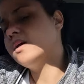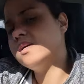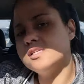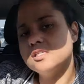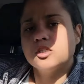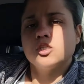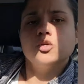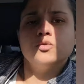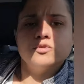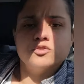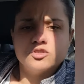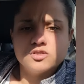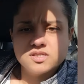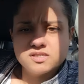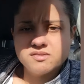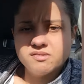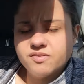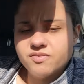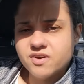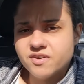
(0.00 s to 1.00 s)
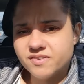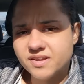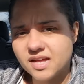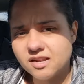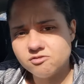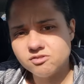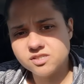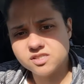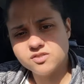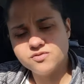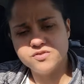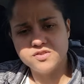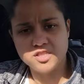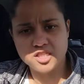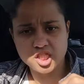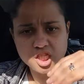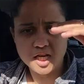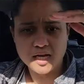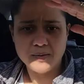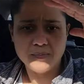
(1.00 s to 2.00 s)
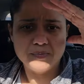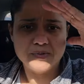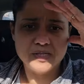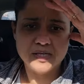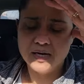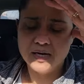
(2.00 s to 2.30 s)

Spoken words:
it's 275 calories for the chips.